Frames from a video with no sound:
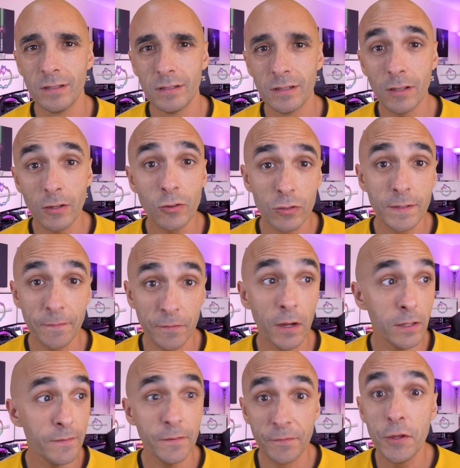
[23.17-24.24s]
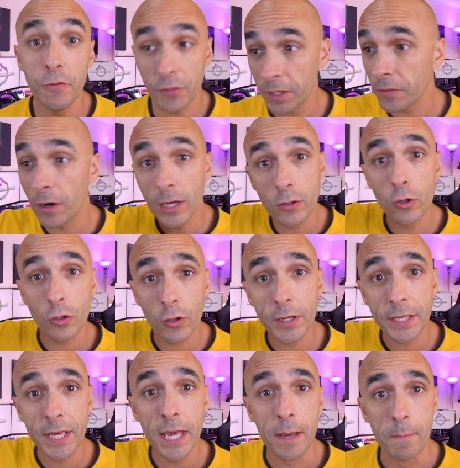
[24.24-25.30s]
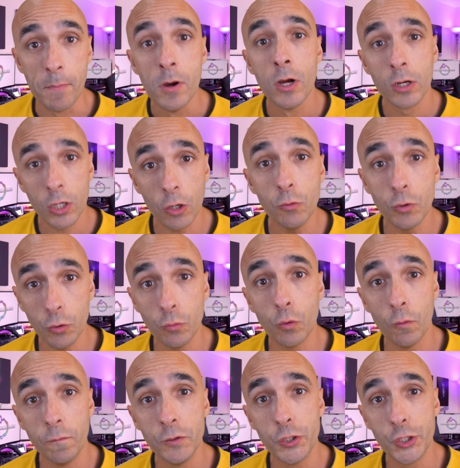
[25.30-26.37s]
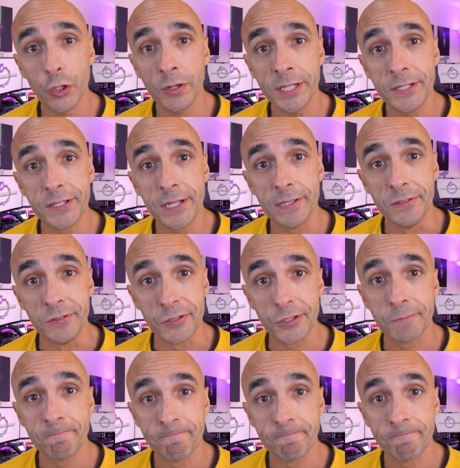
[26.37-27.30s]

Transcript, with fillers: Like, if, if you think that I look like him, go Google for Johnny Sins.